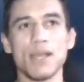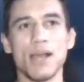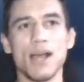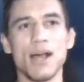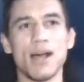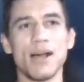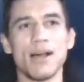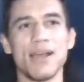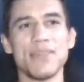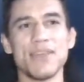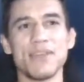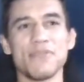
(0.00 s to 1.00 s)

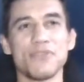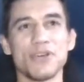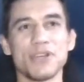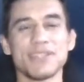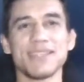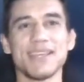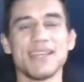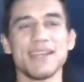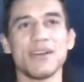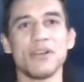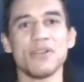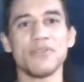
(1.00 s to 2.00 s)
And then
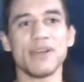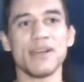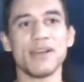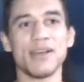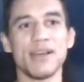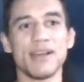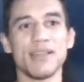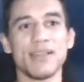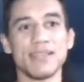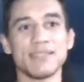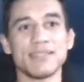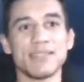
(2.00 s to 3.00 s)
Ferguson, Oliveira,
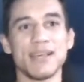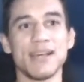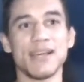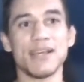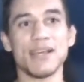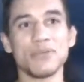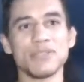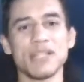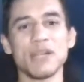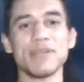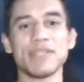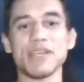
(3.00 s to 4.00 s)
it was
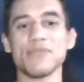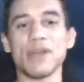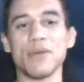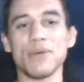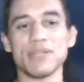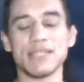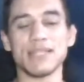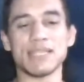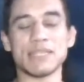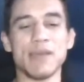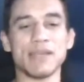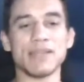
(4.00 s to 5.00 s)
a little bit different. I wasn't
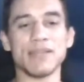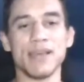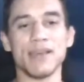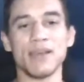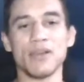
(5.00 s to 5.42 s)
expecting that.